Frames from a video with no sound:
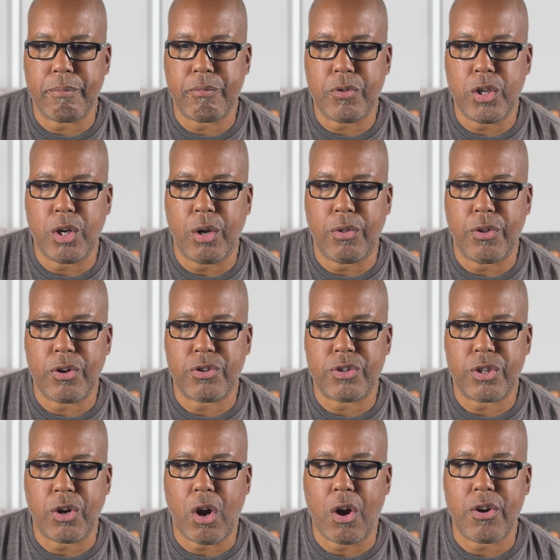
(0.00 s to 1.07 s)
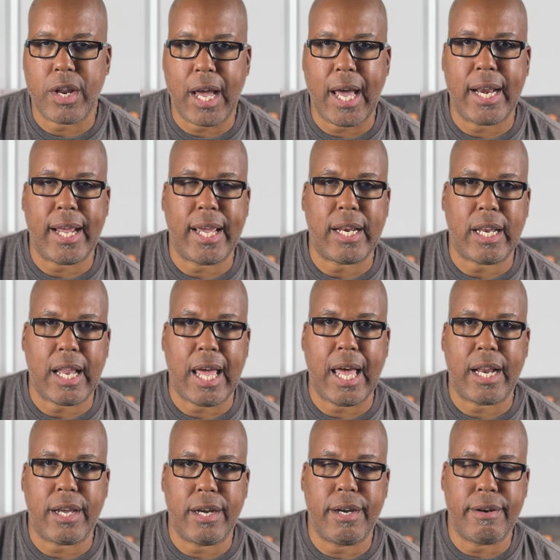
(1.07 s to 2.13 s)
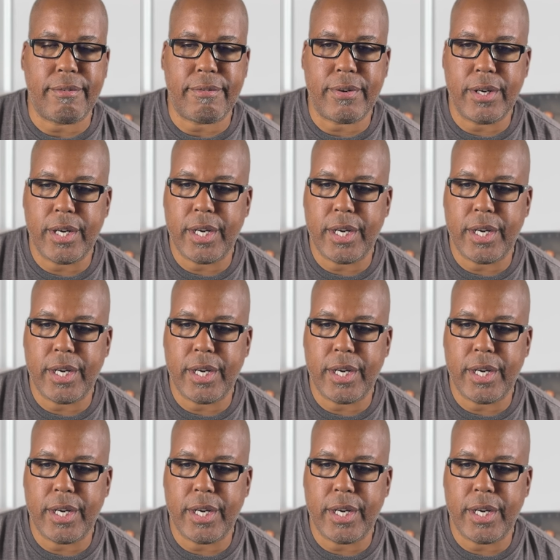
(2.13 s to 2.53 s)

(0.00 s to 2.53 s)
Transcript: you know, there are not a lot of